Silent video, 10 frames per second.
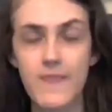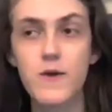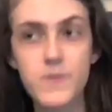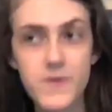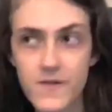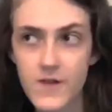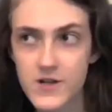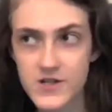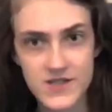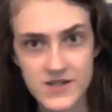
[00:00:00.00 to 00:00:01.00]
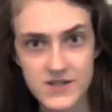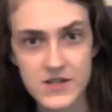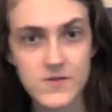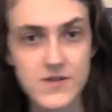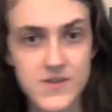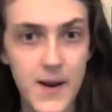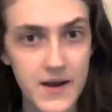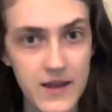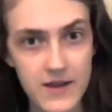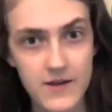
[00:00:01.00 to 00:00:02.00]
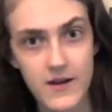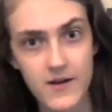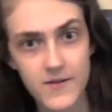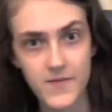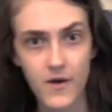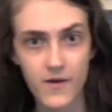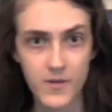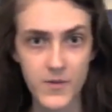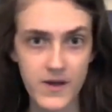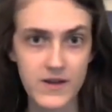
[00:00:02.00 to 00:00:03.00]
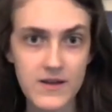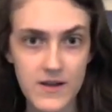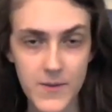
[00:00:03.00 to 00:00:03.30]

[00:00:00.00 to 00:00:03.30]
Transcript: It would be the largest contiguous mining area on the planet,